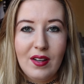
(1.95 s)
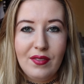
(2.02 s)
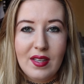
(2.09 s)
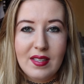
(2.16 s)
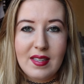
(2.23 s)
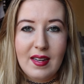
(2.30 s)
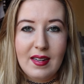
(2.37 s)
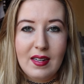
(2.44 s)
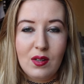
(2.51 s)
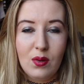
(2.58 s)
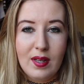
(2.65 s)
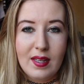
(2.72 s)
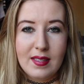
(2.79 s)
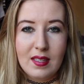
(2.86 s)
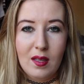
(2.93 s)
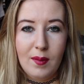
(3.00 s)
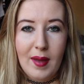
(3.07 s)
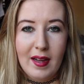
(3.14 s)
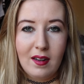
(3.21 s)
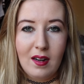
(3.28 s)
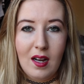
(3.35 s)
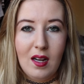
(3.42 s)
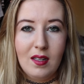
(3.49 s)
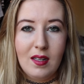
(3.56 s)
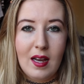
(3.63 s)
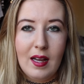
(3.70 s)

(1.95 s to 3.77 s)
if there's any noise in the background.